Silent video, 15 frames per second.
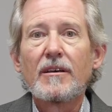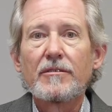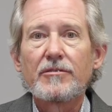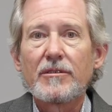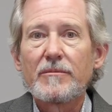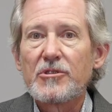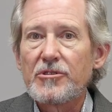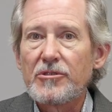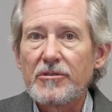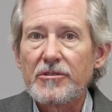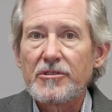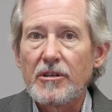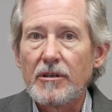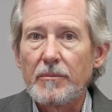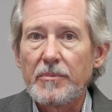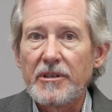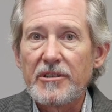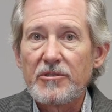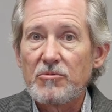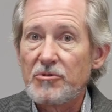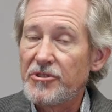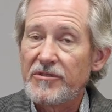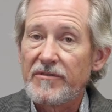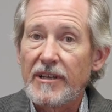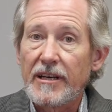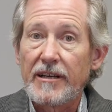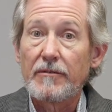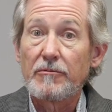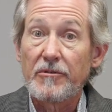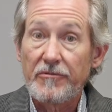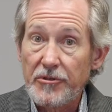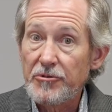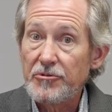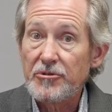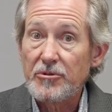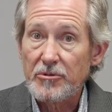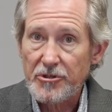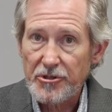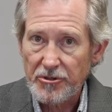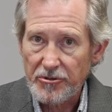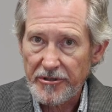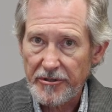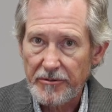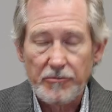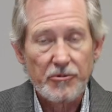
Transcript: Some insurance companies will just flat out refuse to insure you.